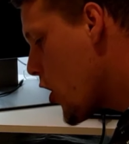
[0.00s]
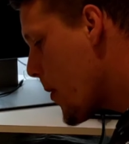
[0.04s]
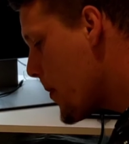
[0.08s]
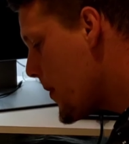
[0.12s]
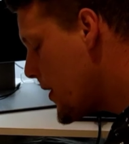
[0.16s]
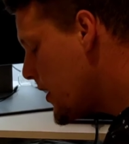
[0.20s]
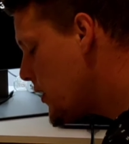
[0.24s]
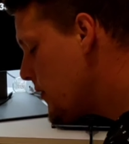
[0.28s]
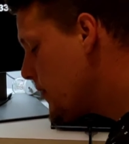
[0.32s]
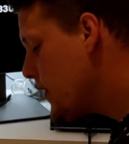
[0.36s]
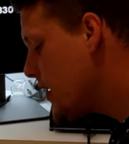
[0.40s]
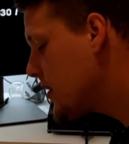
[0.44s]
Not
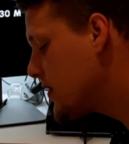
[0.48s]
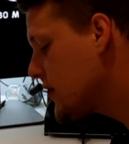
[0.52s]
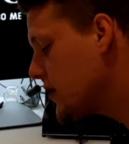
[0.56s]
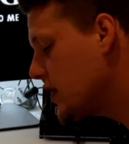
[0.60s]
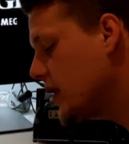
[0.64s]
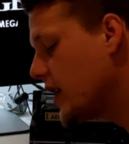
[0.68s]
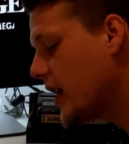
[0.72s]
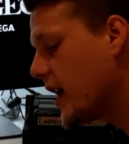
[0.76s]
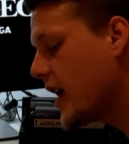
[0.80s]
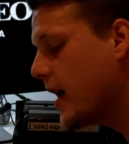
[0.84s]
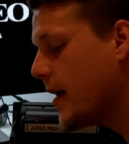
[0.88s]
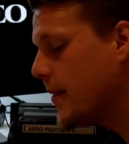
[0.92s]
many
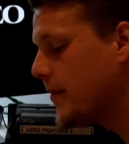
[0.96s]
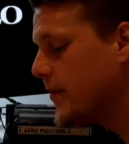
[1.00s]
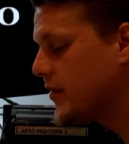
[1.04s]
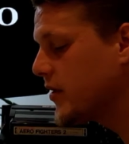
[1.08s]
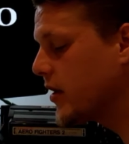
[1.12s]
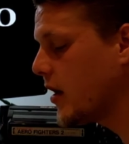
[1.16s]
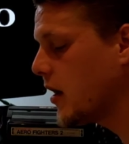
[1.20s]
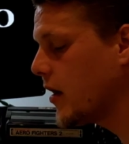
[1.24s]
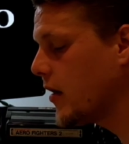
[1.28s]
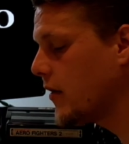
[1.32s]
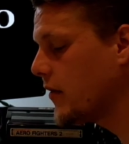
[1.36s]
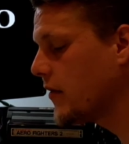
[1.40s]
wrestling
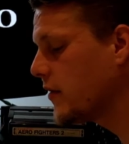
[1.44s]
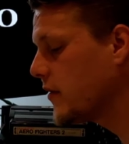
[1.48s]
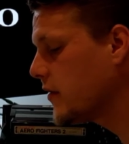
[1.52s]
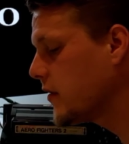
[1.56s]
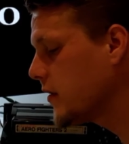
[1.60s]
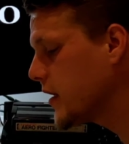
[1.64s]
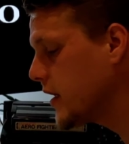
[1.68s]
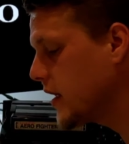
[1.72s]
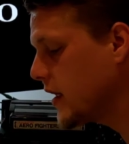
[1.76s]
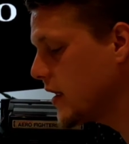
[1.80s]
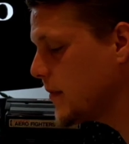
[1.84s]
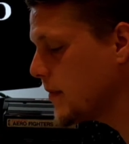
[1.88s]
games
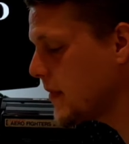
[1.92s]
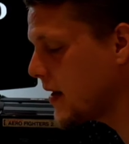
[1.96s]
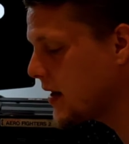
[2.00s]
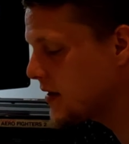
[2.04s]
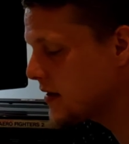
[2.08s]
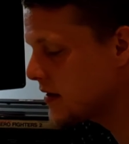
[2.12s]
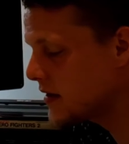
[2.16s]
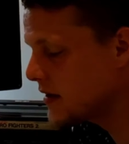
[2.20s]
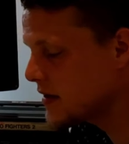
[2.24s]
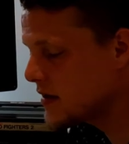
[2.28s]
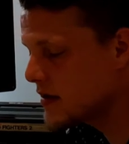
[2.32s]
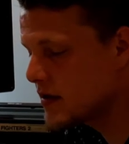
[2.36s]
on the
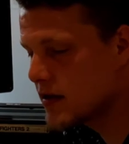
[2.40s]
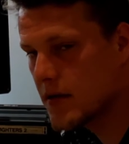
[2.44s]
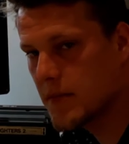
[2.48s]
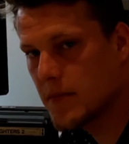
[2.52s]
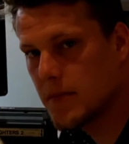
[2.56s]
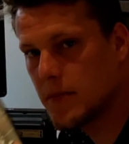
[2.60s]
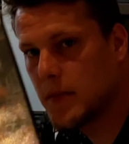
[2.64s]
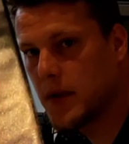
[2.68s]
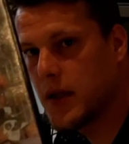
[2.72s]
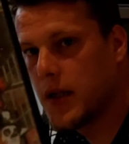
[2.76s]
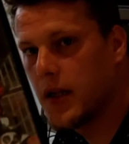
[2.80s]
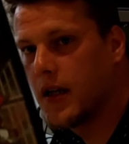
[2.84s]
Master
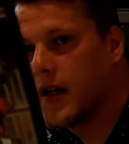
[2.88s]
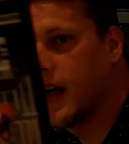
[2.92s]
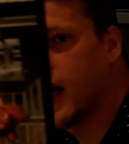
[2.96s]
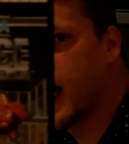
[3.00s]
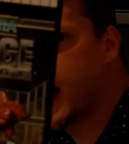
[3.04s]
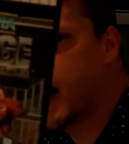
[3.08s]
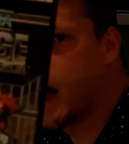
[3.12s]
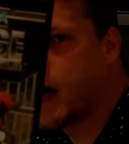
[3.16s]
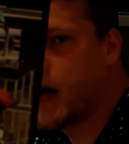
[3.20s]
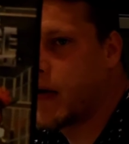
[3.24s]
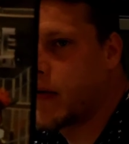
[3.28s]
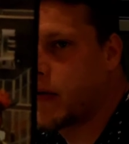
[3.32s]
System.
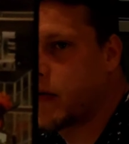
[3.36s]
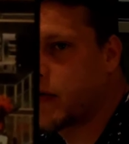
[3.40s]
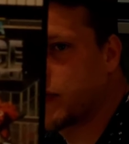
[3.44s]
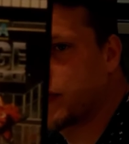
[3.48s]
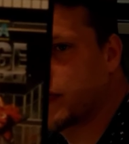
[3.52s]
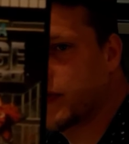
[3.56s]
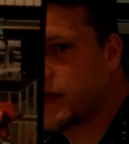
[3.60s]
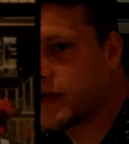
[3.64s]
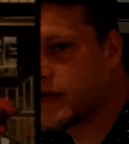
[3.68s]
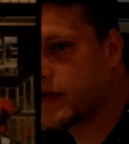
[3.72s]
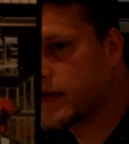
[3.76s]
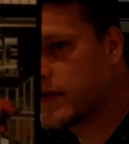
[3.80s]
I
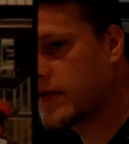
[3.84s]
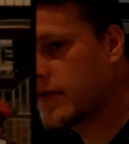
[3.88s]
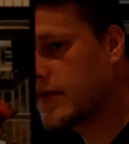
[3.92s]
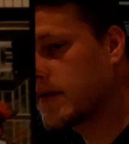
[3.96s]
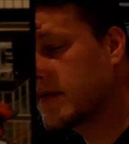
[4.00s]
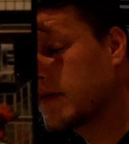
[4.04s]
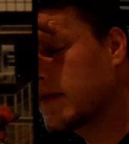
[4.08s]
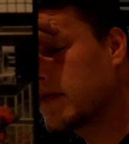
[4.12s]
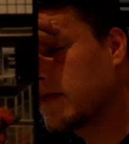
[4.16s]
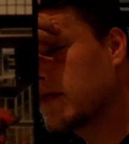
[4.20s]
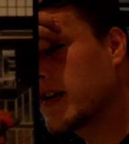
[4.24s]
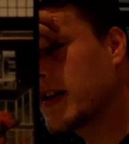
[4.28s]
was
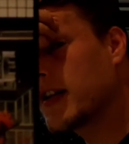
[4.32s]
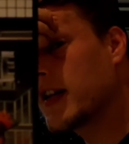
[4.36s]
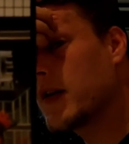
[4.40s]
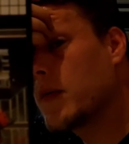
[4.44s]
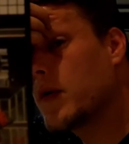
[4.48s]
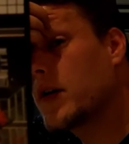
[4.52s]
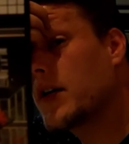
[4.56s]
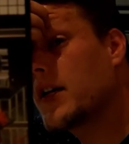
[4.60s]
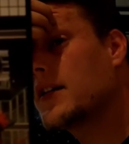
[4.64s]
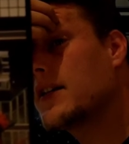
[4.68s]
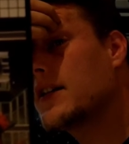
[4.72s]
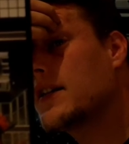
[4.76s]
really
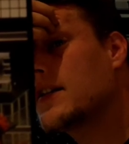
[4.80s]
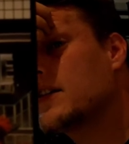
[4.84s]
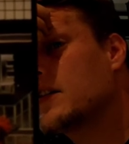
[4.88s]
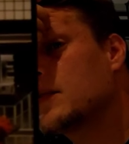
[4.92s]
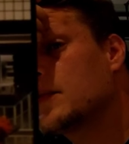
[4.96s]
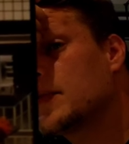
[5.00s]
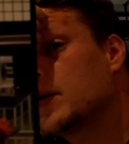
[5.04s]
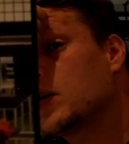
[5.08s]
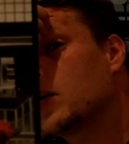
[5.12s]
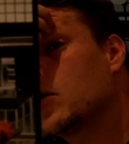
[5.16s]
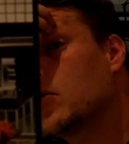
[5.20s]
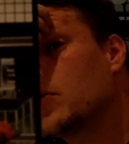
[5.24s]
wanting this
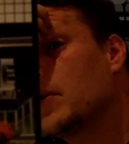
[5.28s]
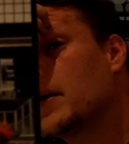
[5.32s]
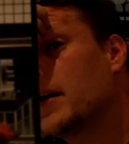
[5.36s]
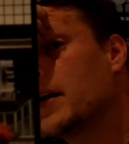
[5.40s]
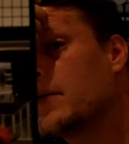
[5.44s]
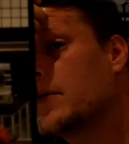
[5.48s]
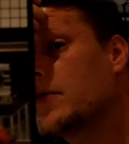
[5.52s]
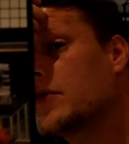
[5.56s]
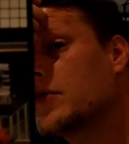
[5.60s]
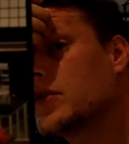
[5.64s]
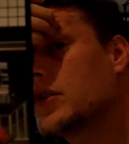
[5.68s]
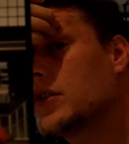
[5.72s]
to be good when
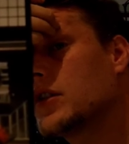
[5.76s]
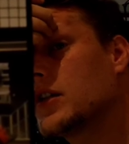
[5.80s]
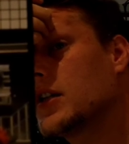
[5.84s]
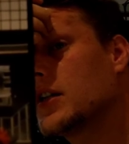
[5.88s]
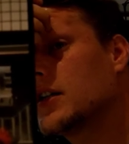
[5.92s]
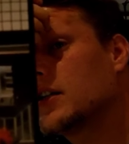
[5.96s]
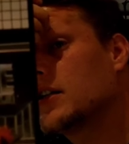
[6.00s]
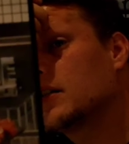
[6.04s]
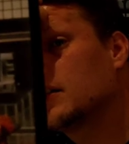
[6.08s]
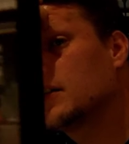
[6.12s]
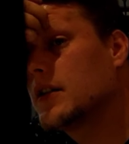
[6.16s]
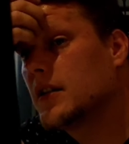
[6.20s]
I was
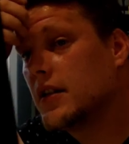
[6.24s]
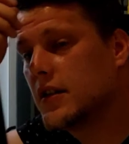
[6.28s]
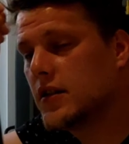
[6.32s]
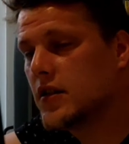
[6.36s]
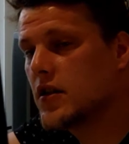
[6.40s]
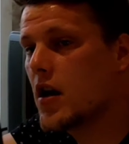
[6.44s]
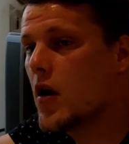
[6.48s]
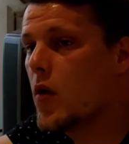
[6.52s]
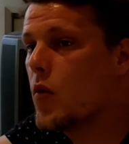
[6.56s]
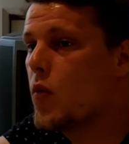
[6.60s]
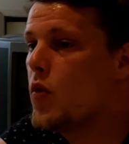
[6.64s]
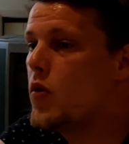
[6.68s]
younger. It's
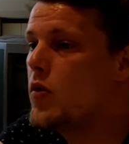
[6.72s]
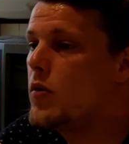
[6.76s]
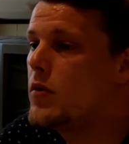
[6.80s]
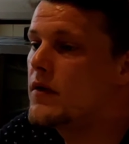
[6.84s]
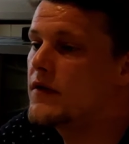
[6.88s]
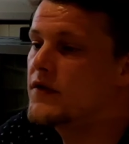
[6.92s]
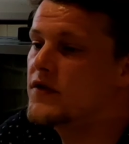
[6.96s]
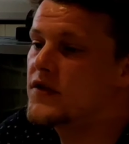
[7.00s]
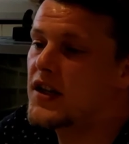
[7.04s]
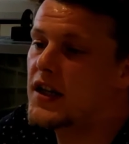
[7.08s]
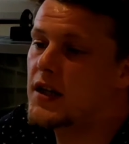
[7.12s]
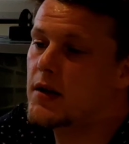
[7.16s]
got a
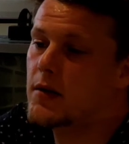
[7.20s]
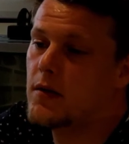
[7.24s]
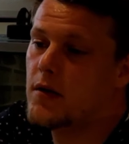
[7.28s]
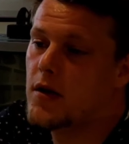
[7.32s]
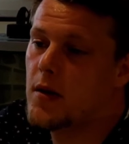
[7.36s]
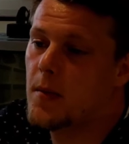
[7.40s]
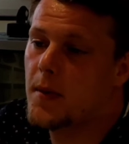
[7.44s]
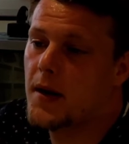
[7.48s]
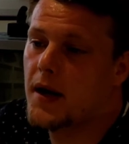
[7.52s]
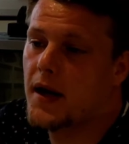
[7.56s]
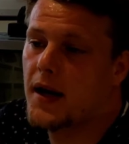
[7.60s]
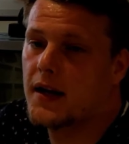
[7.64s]
Woolworth sticker
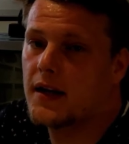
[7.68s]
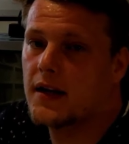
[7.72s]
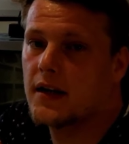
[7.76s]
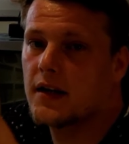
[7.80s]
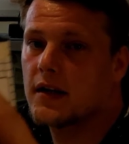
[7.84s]
on the back.